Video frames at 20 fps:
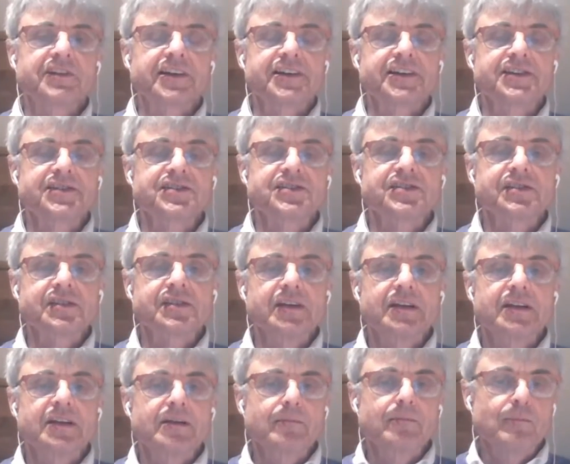this,
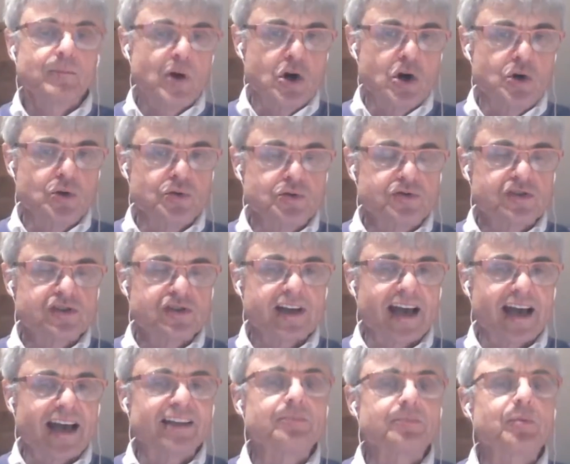both
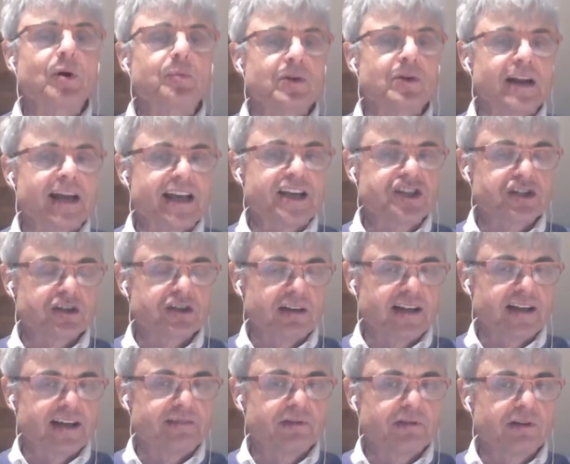at the population
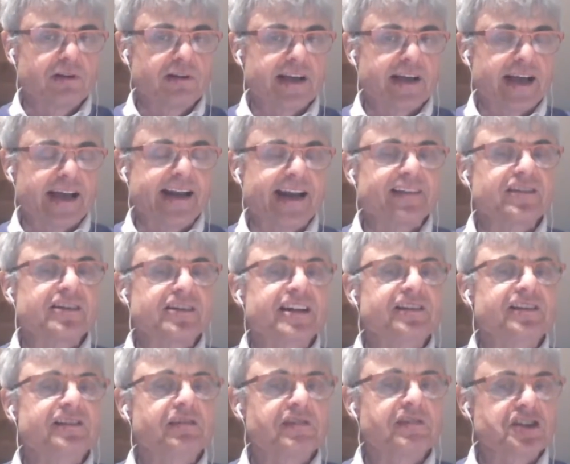level and at an
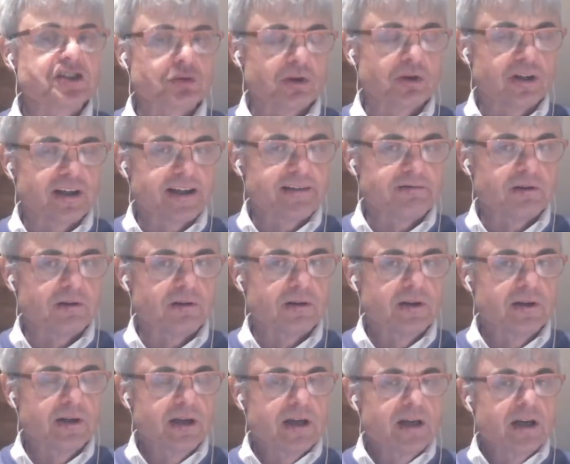individual level.
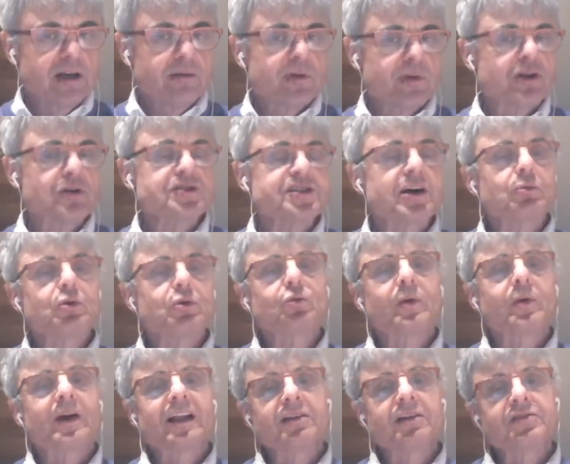Because I would
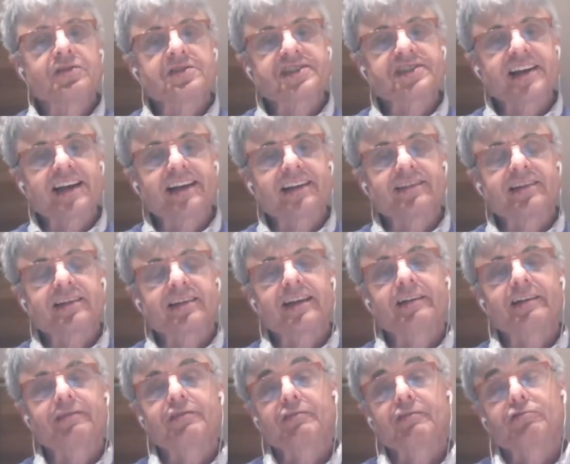well understand
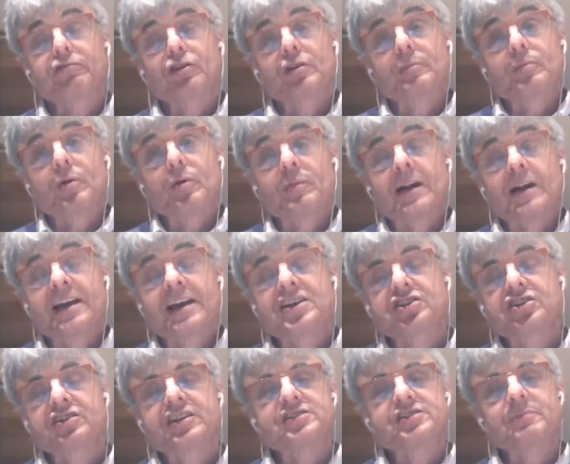if for the
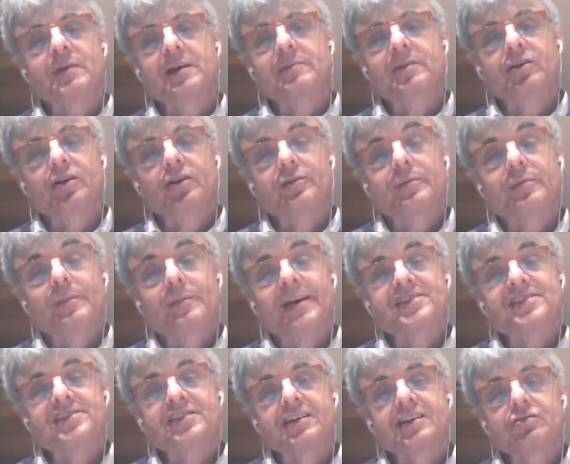population it's maybe not the
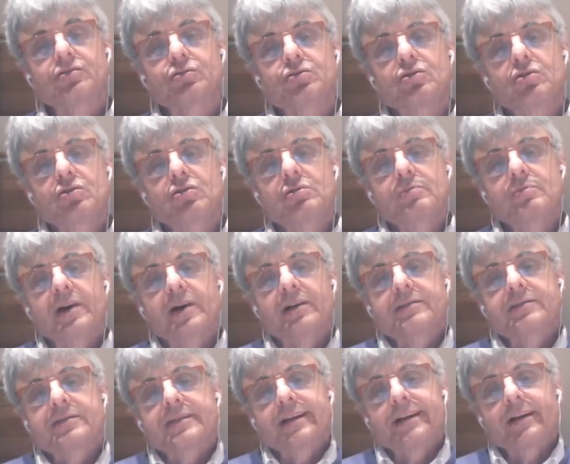best thing to do, but
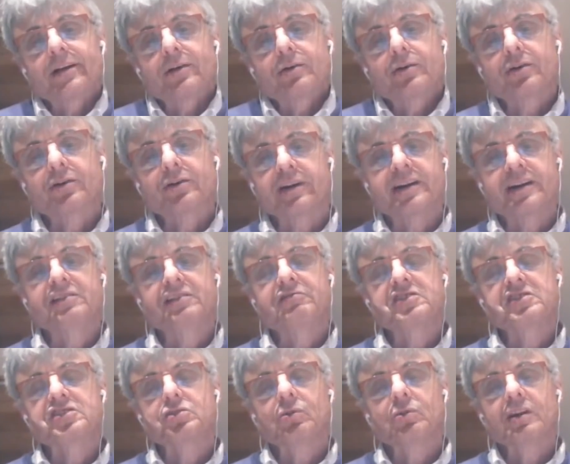on an
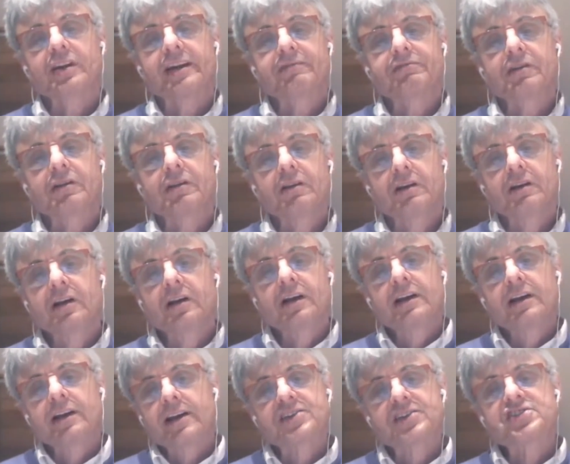individual level,
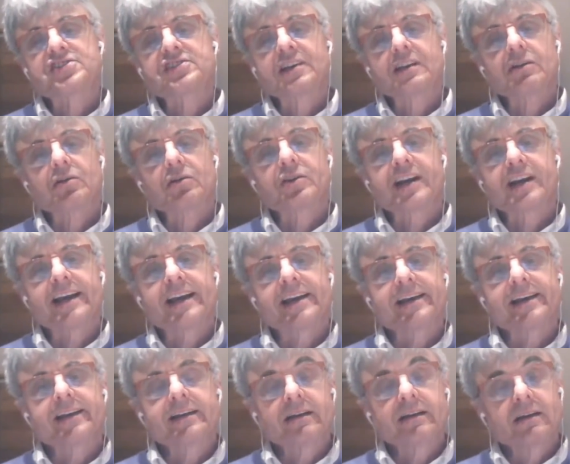it's still
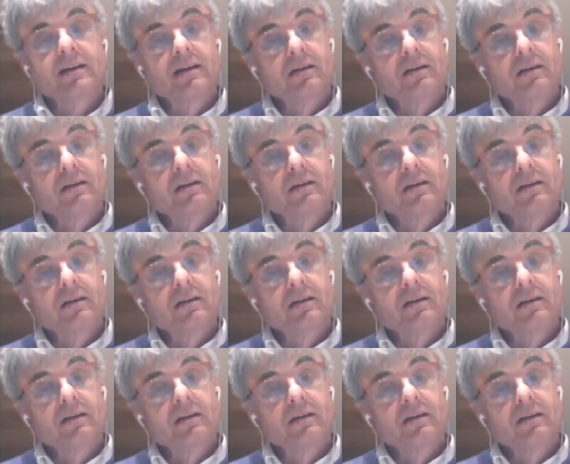okay.